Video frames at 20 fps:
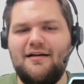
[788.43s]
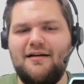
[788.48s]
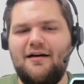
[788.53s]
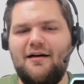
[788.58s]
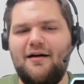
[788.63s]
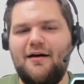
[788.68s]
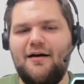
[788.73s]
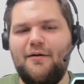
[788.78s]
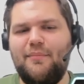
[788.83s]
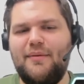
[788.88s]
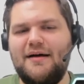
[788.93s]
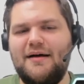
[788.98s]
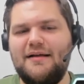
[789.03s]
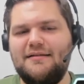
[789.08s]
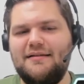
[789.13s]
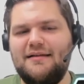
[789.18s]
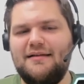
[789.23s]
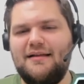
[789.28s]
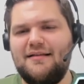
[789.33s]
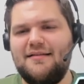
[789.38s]

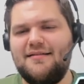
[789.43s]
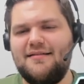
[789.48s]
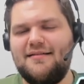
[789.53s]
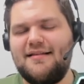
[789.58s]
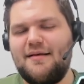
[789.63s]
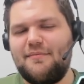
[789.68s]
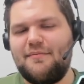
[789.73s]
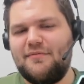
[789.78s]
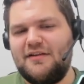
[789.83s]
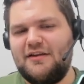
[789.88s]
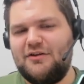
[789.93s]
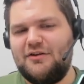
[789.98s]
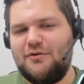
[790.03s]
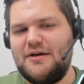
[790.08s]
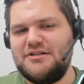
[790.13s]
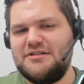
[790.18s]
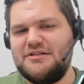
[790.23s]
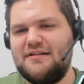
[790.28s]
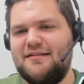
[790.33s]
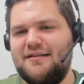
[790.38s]
but in some
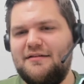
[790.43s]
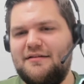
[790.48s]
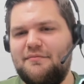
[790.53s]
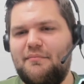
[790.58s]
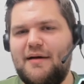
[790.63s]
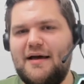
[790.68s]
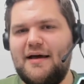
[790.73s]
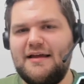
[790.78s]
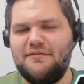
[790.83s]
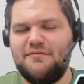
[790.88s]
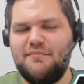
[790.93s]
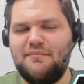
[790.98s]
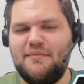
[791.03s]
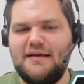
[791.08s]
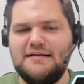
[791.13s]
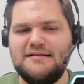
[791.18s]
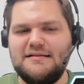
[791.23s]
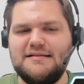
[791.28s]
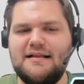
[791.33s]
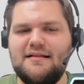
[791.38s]
situations it might
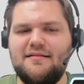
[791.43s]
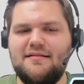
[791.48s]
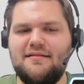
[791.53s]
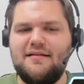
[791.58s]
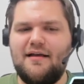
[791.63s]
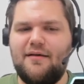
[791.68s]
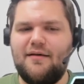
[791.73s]
make sense.